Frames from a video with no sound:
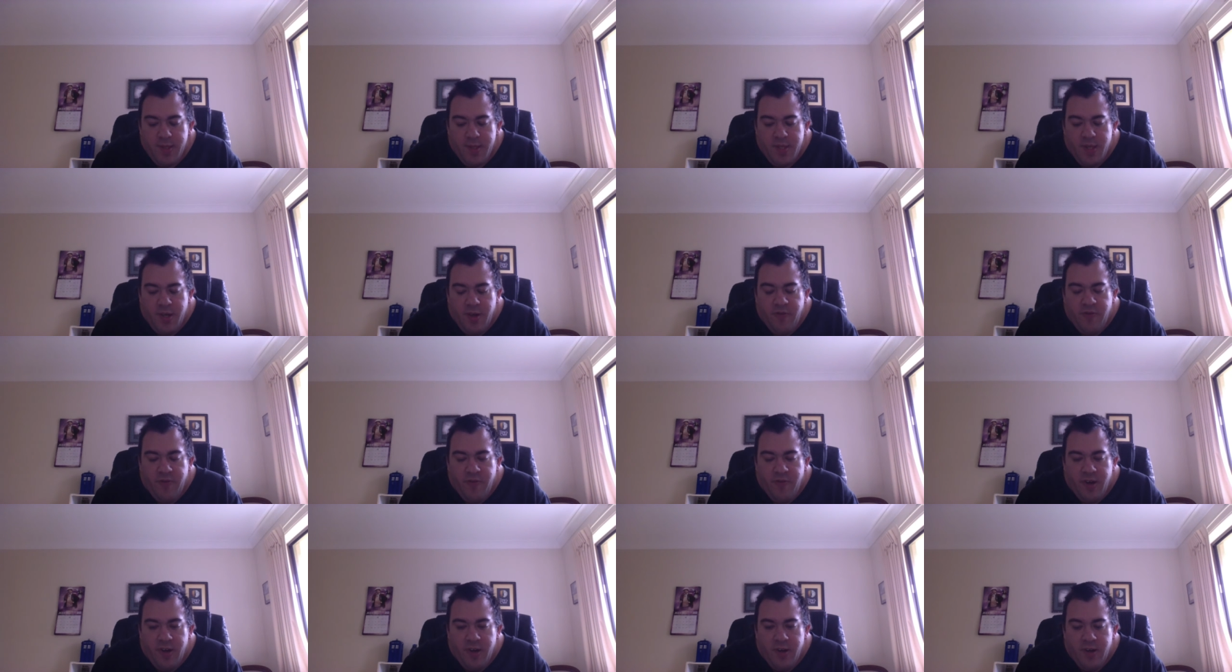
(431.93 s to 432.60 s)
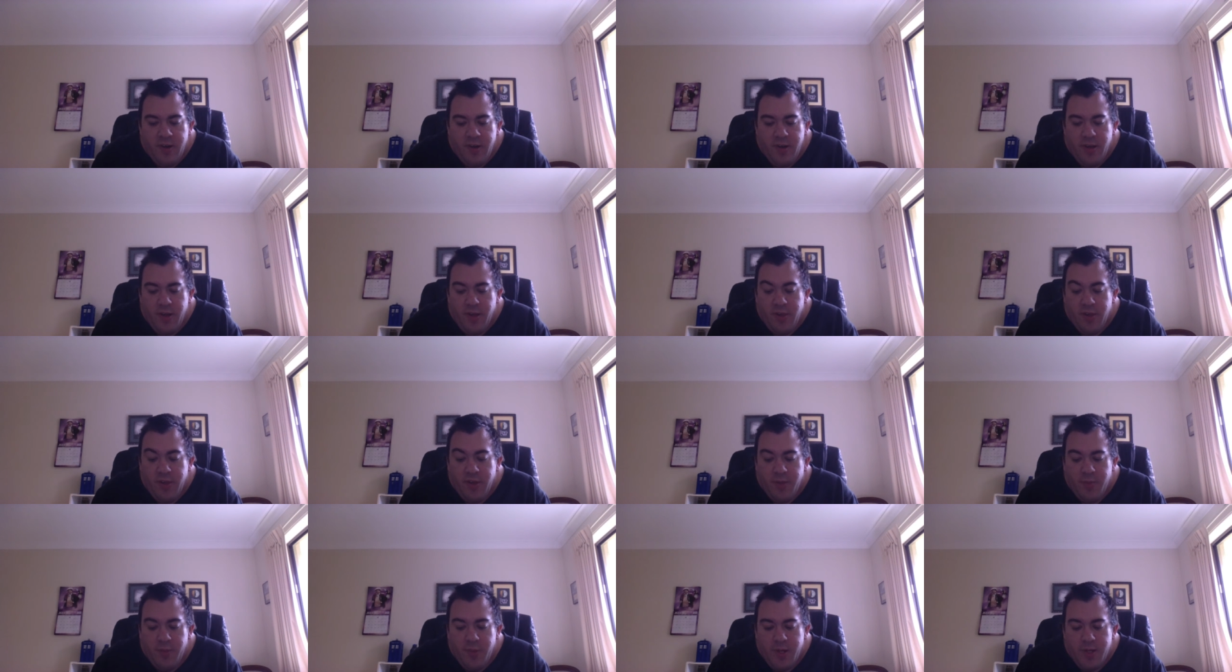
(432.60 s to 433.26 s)
So far,
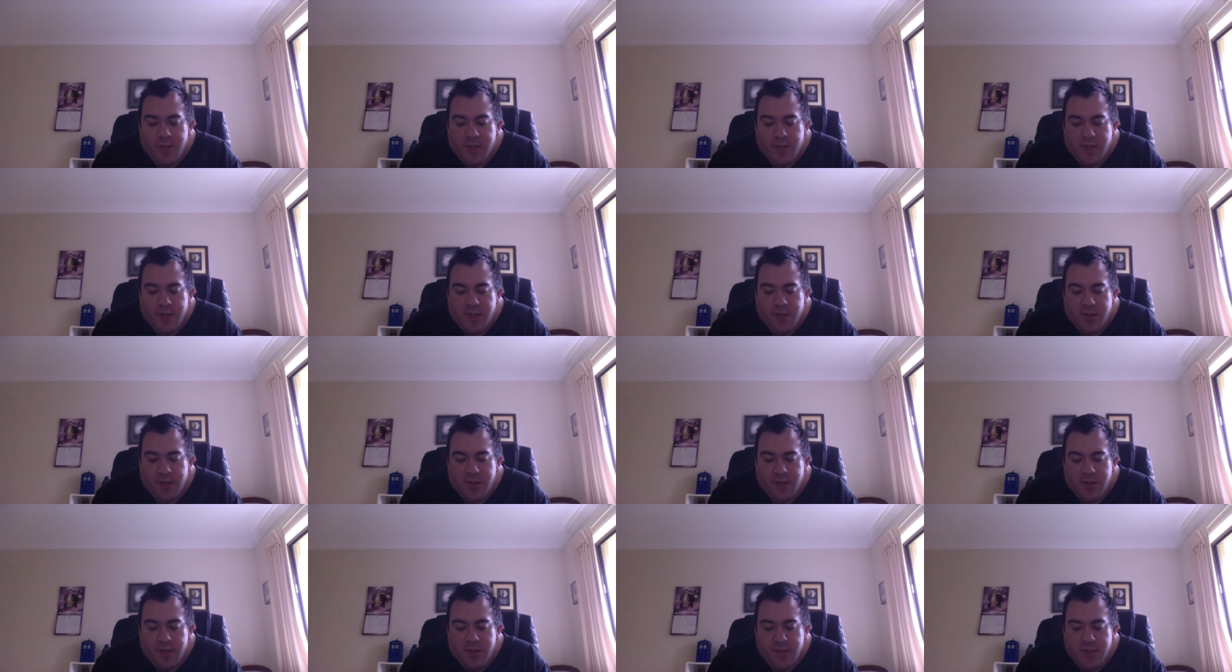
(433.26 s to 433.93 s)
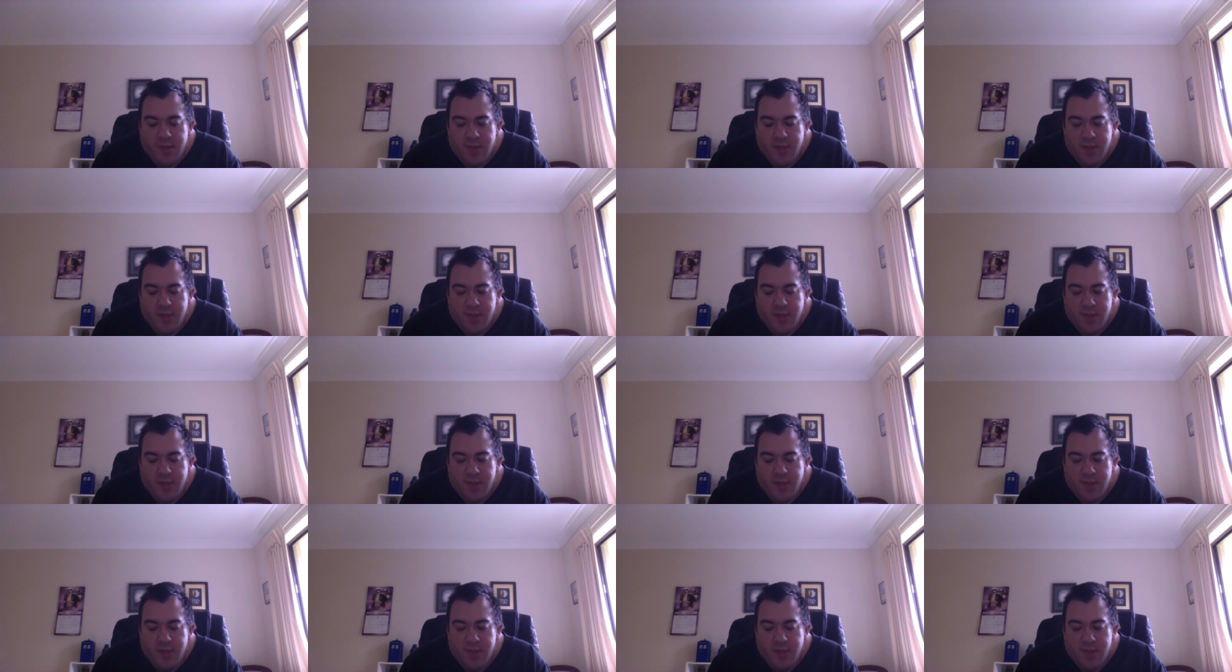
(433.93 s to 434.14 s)
nothing made sense.